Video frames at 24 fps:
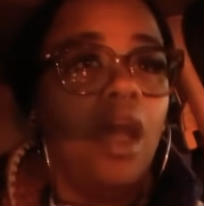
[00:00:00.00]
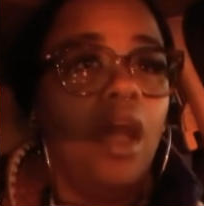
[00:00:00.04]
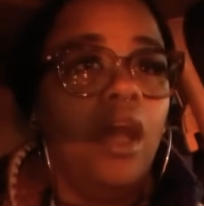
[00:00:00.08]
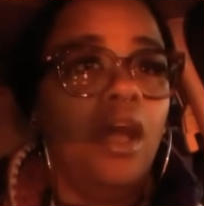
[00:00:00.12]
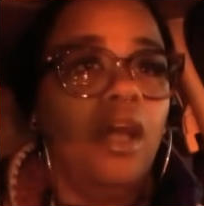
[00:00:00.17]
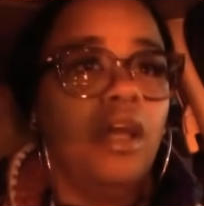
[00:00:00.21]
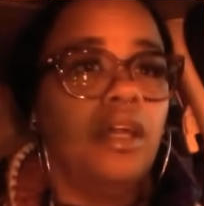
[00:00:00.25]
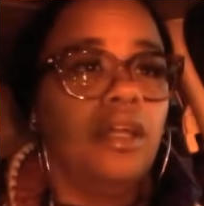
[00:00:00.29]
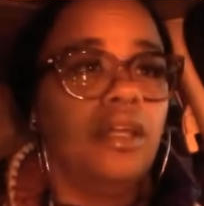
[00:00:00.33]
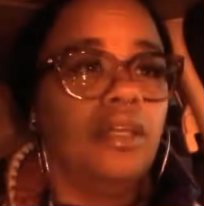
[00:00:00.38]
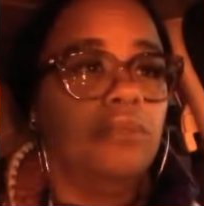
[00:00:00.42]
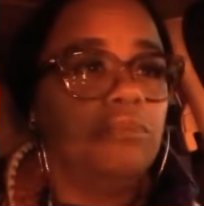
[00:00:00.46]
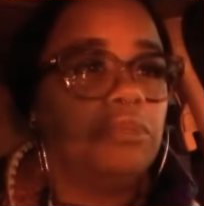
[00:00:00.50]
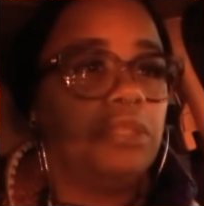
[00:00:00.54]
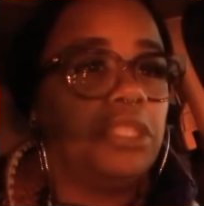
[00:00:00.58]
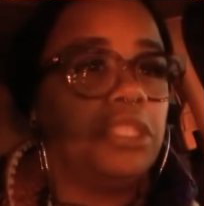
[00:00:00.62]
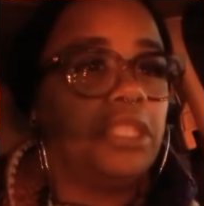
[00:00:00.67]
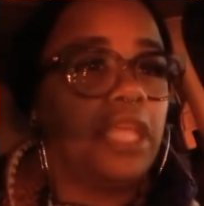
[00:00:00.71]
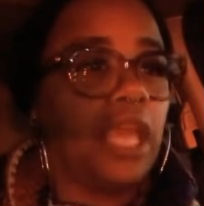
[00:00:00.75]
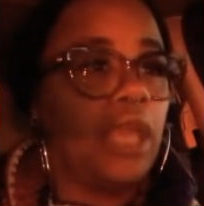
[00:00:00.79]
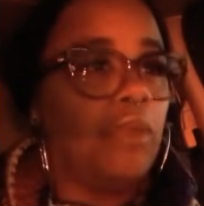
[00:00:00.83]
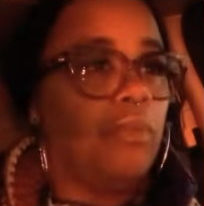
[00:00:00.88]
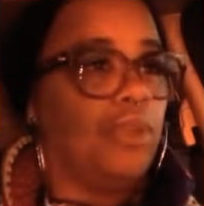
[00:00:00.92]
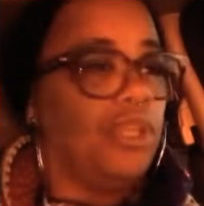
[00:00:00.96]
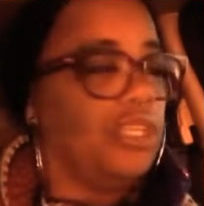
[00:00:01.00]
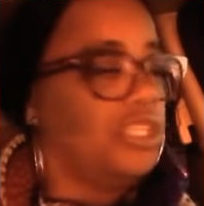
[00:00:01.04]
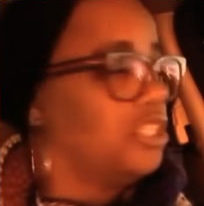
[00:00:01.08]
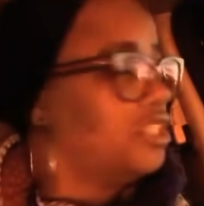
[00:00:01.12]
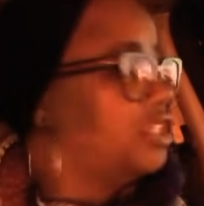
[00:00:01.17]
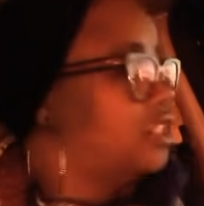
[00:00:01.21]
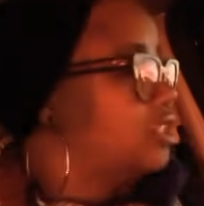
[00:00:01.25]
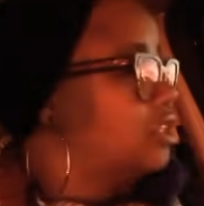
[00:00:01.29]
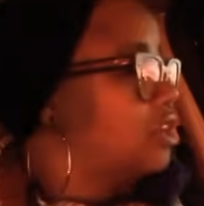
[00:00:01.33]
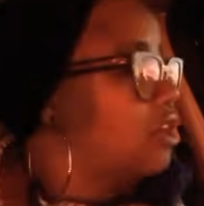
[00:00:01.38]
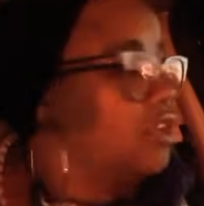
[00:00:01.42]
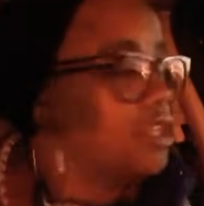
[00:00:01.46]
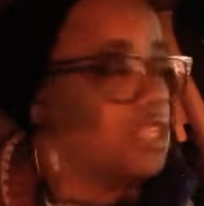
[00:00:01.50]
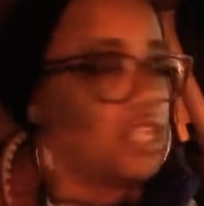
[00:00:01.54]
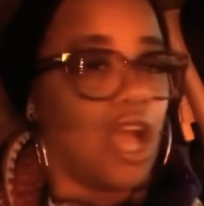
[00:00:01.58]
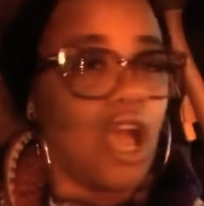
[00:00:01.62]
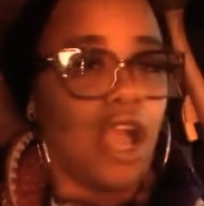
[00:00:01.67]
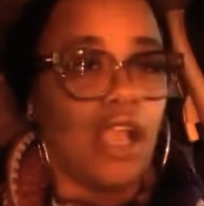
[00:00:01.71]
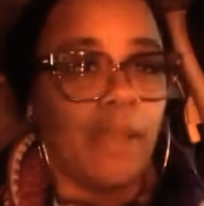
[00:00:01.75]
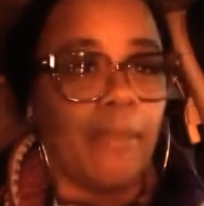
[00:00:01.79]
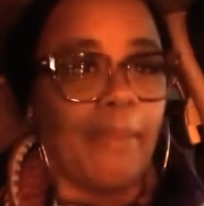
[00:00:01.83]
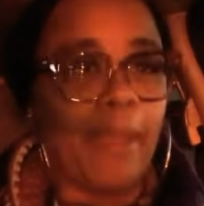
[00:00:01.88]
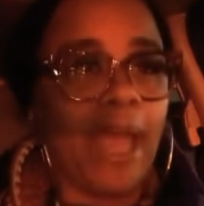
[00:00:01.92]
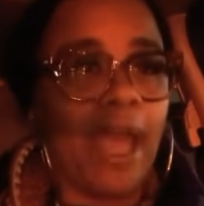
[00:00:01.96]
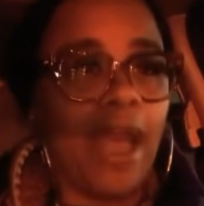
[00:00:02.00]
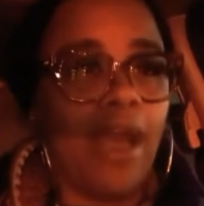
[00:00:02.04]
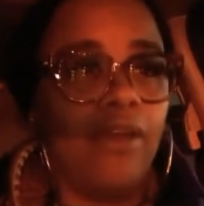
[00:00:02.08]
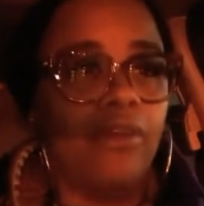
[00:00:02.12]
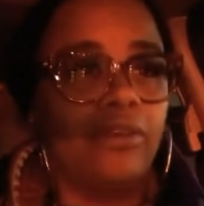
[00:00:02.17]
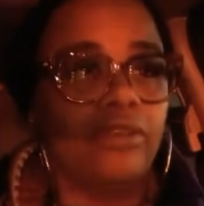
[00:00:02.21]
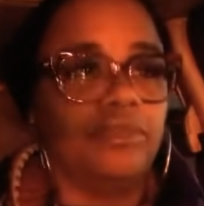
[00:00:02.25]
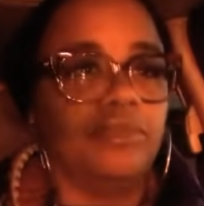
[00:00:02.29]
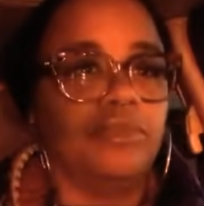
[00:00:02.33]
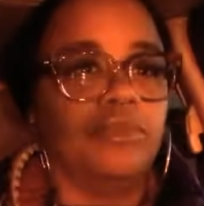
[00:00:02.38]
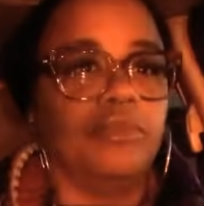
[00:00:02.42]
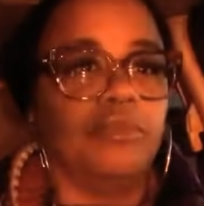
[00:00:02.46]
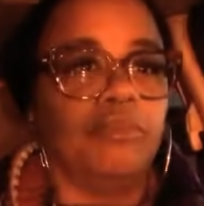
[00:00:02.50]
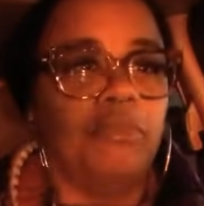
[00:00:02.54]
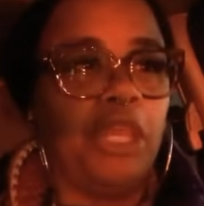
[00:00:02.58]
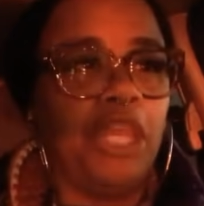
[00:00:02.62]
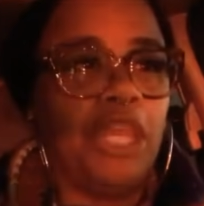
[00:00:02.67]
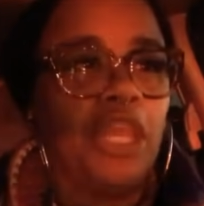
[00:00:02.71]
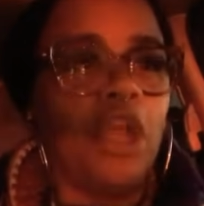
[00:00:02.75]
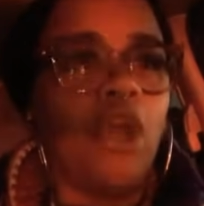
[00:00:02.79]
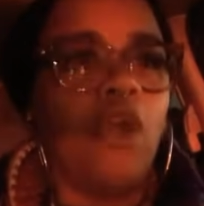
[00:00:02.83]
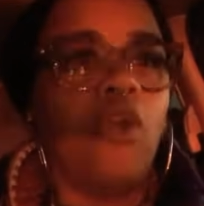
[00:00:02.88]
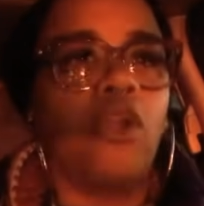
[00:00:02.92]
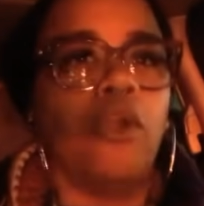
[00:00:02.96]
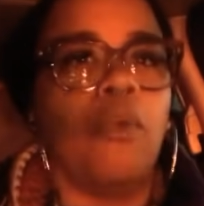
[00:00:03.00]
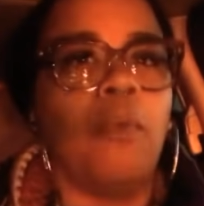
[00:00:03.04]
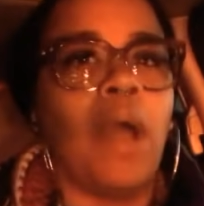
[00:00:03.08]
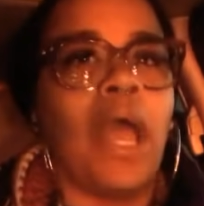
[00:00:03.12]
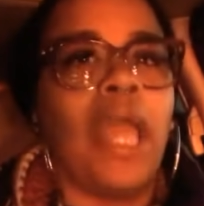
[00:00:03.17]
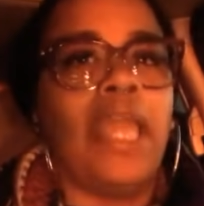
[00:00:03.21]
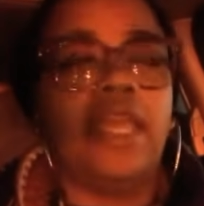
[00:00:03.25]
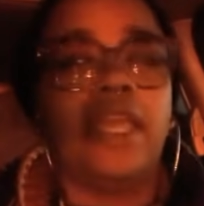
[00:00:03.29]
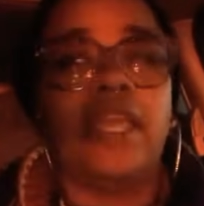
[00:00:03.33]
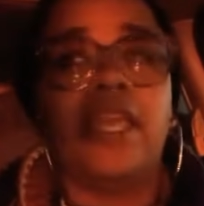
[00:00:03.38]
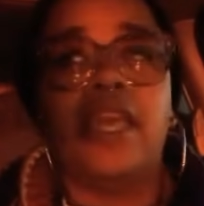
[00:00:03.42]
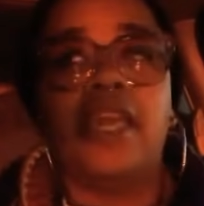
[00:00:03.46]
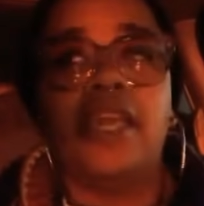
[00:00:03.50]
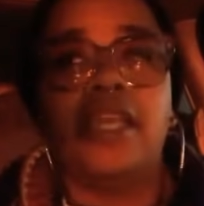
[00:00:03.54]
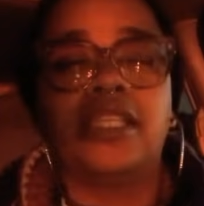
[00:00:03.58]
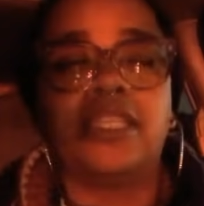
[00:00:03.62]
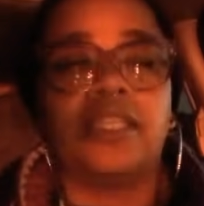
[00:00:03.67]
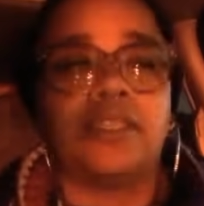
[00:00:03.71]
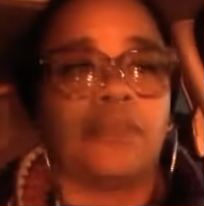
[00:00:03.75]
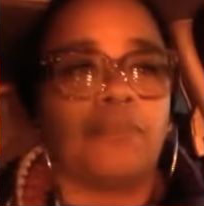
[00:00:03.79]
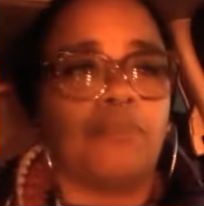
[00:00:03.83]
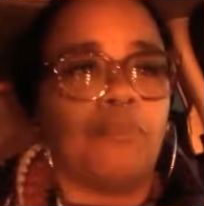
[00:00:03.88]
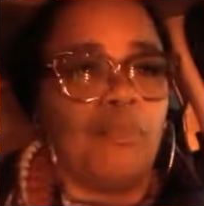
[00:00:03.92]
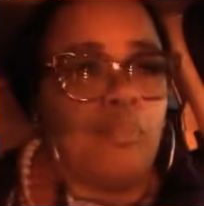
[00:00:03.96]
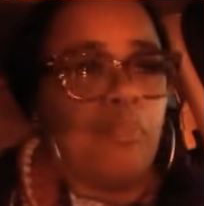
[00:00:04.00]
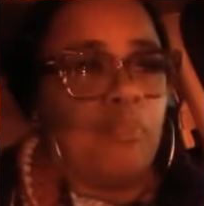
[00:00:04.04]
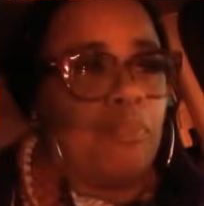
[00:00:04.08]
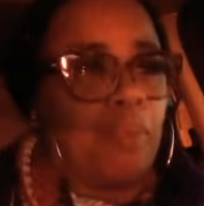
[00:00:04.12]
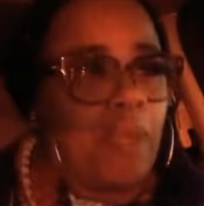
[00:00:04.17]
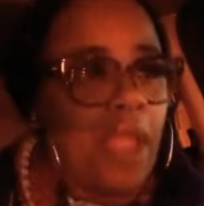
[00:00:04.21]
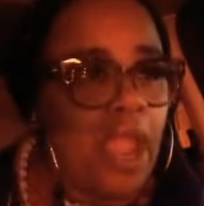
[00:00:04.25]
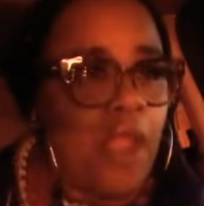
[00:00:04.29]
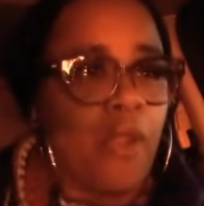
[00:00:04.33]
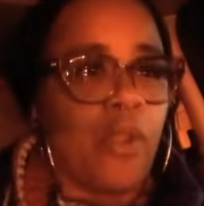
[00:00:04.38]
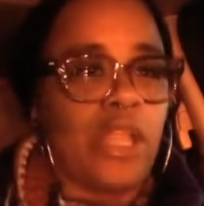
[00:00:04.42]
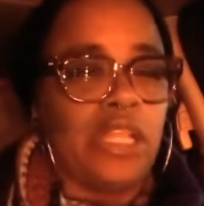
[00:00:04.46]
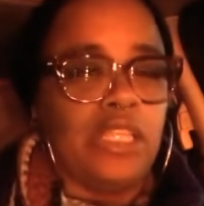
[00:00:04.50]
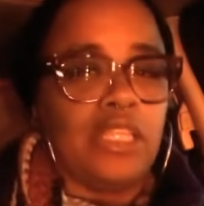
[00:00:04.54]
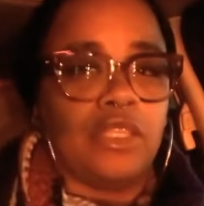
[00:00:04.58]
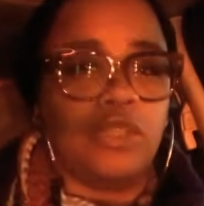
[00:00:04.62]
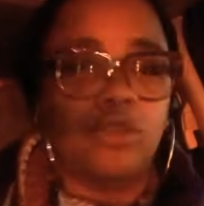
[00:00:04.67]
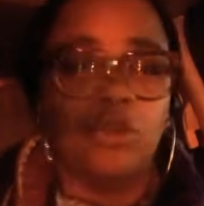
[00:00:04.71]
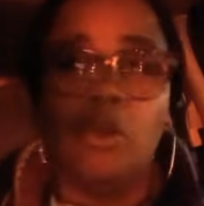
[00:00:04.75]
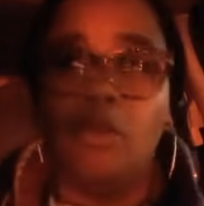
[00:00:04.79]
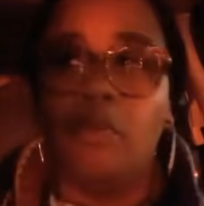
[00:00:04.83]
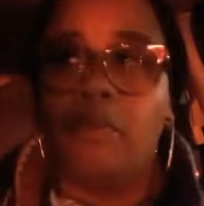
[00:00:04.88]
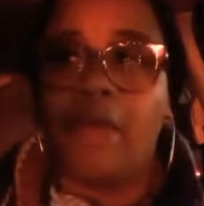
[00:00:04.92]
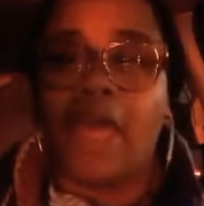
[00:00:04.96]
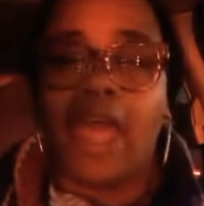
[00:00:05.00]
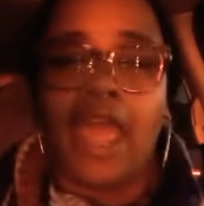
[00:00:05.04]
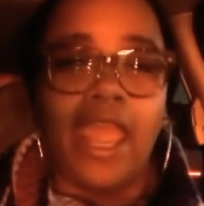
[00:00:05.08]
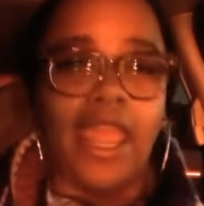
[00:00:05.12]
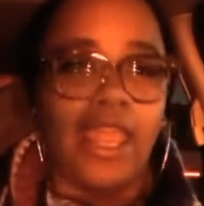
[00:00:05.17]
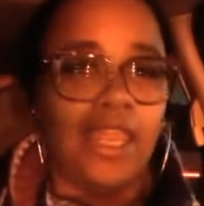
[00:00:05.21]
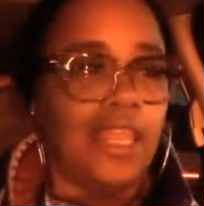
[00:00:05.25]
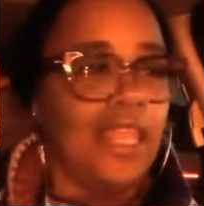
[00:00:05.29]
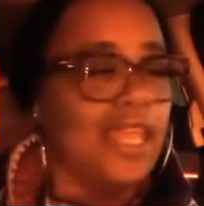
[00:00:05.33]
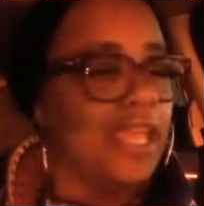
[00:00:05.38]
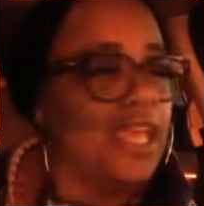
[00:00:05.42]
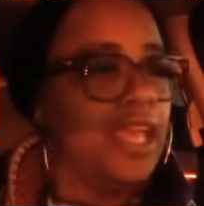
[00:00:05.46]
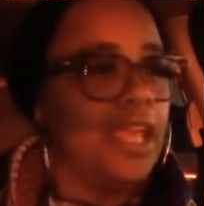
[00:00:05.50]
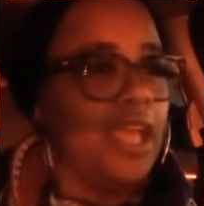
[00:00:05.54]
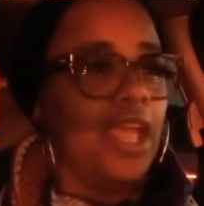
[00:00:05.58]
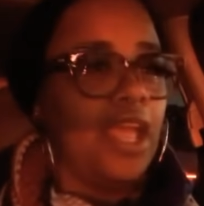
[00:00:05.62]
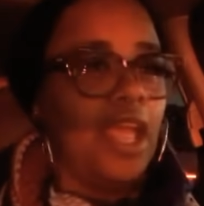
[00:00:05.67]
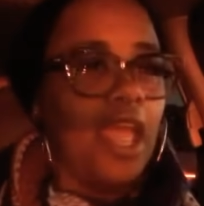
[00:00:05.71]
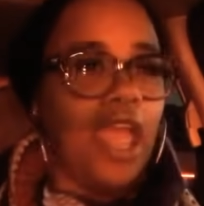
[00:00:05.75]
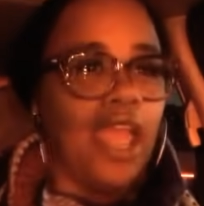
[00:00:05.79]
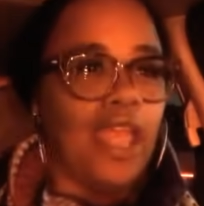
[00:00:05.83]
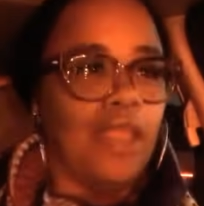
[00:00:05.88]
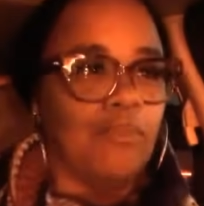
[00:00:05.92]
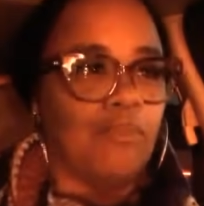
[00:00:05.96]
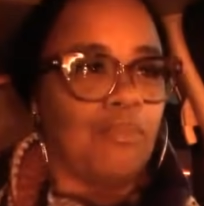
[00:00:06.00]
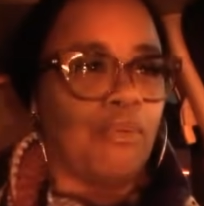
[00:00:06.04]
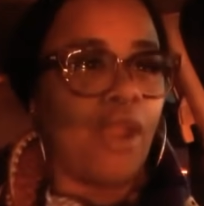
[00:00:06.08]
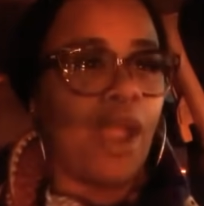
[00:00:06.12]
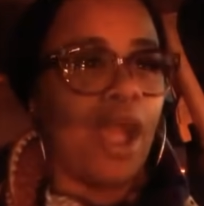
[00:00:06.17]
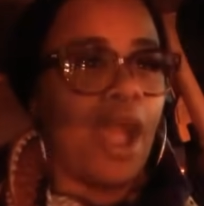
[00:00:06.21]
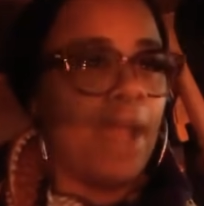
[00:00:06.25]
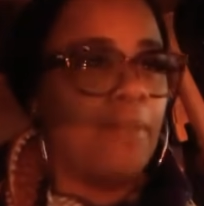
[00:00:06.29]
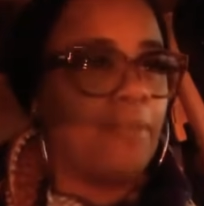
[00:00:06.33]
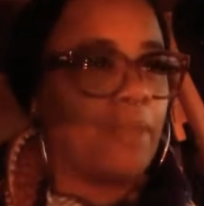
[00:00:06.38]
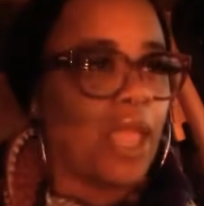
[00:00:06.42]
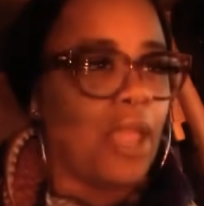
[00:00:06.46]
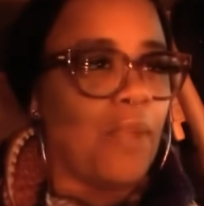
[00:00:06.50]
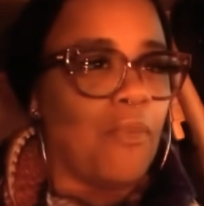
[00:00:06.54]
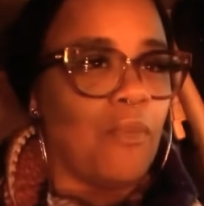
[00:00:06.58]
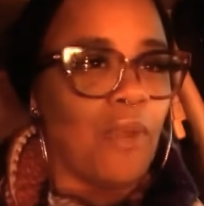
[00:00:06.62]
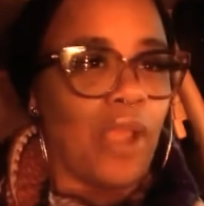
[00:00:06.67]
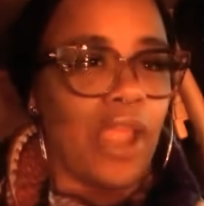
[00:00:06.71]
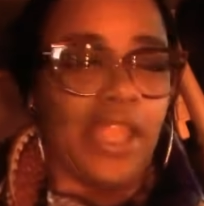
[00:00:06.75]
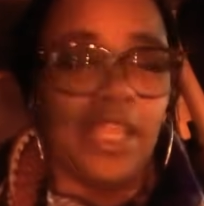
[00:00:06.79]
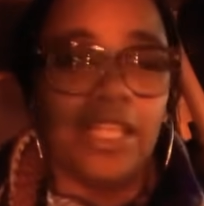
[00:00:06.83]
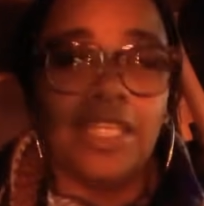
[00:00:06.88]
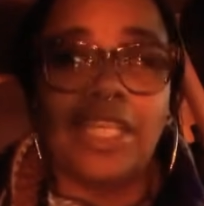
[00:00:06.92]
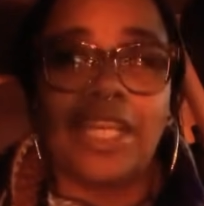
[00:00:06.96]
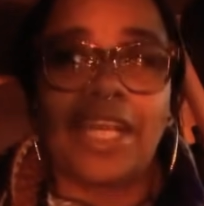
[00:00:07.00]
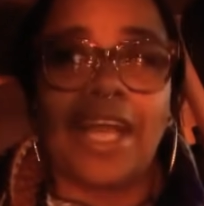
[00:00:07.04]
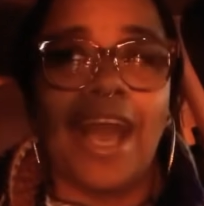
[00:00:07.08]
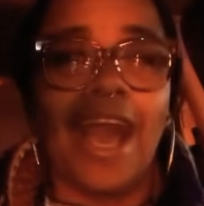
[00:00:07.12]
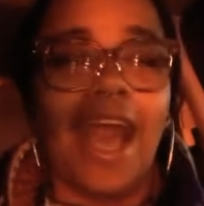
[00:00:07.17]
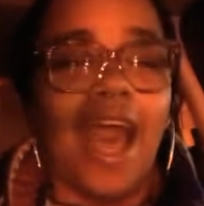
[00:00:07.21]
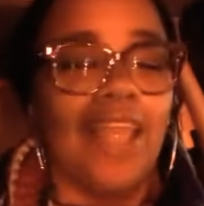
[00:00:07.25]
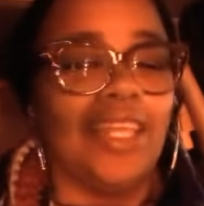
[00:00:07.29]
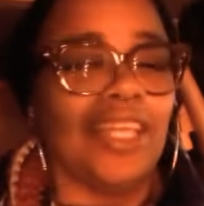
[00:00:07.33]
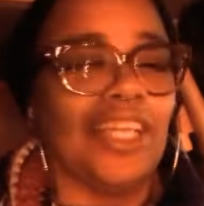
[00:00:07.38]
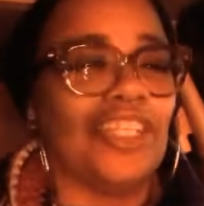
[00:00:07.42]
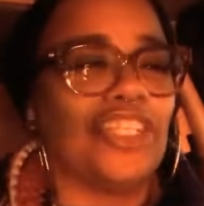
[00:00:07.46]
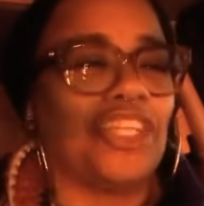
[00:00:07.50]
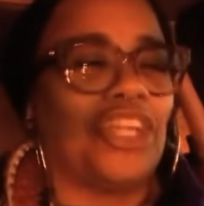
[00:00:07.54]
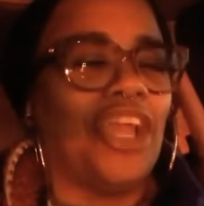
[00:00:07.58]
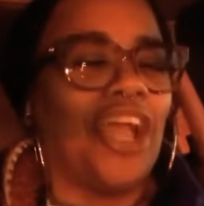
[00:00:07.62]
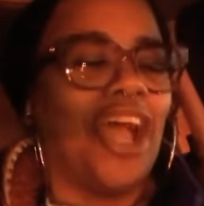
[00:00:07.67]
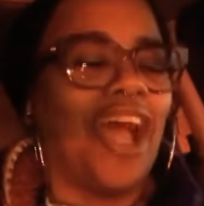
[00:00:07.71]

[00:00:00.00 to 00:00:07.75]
Um, today, we just going to talk about mediocre white kids, parents who pay and bribe their way into college.